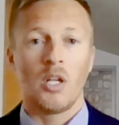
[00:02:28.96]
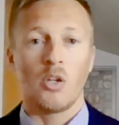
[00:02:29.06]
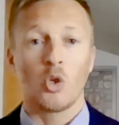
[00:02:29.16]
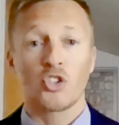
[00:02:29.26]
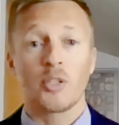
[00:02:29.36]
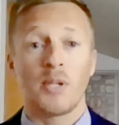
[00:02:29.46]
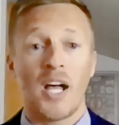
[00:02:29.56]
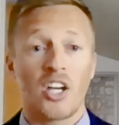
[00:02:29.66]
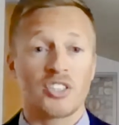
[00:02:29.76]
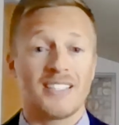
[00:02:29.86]
Those
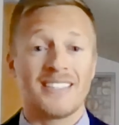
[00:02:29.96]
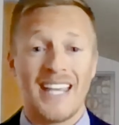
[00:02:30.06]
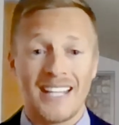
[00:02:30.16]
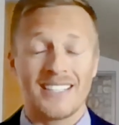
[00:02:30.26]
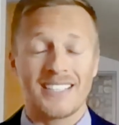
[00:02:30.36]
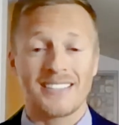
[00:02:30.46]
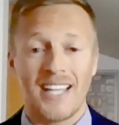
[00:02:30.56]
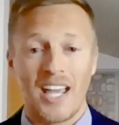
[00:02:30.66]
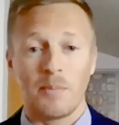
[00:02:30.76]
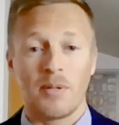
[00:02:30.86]
suppliers that take the
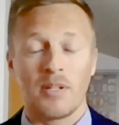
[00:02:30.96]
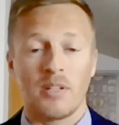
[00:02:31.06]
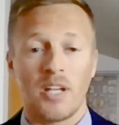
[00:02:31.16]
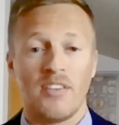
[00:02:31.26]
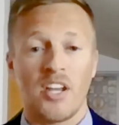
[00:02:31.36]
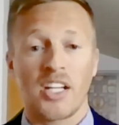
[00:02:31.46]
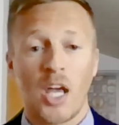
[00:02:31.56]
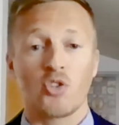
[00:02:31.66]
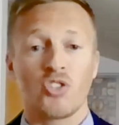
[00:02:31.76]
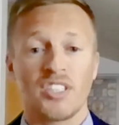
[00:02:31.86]
step in their
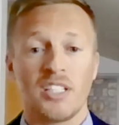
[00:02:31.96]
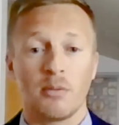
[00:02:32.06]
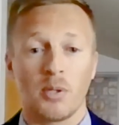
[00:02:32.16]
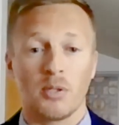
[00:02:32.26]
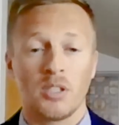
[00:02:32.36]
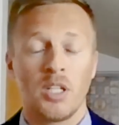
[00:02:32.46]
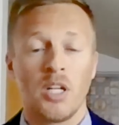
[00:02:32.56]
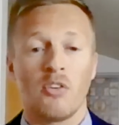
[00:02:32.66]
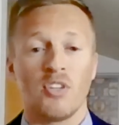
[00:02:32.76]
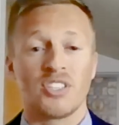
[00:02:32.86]
accounts receivable
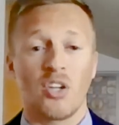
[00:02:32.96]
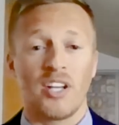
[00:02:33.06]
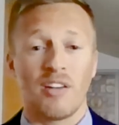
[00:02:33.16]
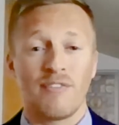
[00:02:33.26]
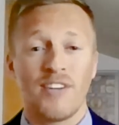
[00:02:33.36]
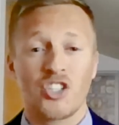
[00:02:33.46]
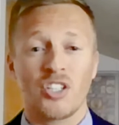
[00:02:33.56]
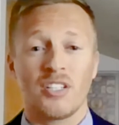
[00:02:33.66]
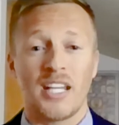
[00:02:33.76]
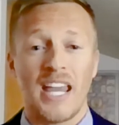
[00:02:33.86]
result in
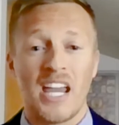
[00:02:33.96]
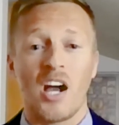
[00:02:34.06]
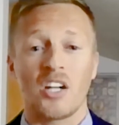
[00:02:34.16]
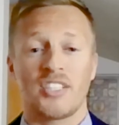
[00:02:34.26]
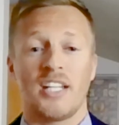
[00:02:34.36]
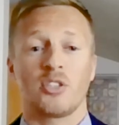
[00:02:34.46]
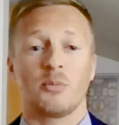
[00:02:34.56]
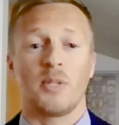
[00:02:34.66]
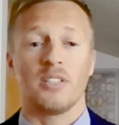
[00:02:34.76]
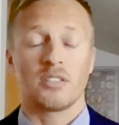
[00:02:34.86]
efficient AR
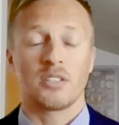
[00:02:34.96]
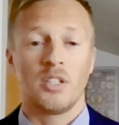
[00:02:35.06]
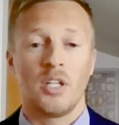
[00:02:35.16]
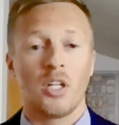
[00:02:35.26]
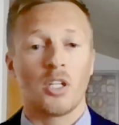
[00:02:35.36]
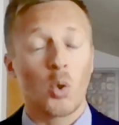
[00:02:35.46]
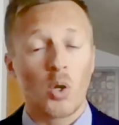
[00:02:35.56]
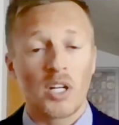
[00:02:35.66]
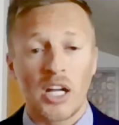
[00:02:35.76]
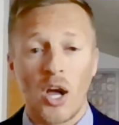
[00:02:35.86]
settlements,
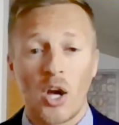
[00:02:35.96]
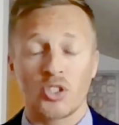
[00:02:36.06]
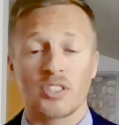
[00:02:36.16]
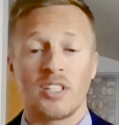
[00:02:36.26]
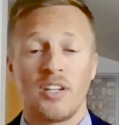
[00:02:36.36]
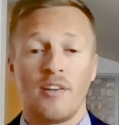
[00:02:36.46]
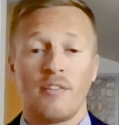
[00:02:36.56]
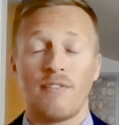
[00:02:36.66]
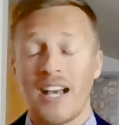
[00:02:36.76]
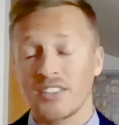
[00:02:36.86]
lower cost,
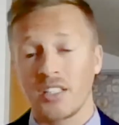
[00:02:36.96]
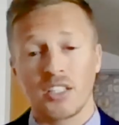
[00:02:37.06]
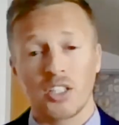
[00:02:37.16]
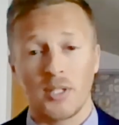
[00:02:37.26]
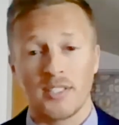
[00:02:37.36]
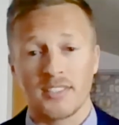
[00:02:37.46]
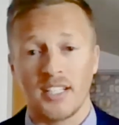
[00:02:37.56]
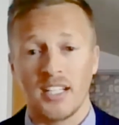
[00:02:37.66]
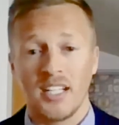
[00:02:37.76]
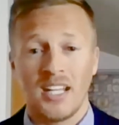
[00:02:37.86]
faster
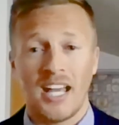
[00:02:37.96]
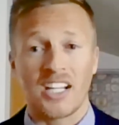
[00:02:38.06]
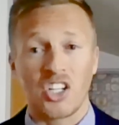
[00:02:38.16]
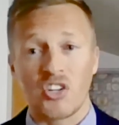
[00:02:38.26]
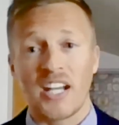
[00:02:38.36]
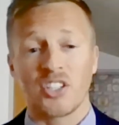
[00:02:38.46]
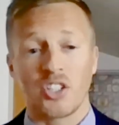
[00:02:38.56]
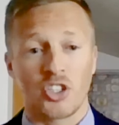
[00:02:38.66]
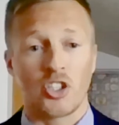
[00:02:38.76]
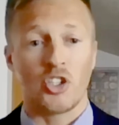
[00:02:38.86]
liquidity, and greater
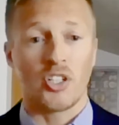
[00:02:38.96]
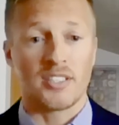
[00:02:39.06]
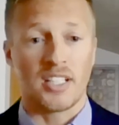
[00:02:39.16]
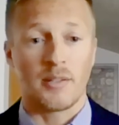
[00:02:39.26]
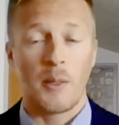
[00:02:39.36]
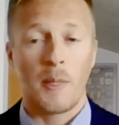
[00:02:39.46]
security.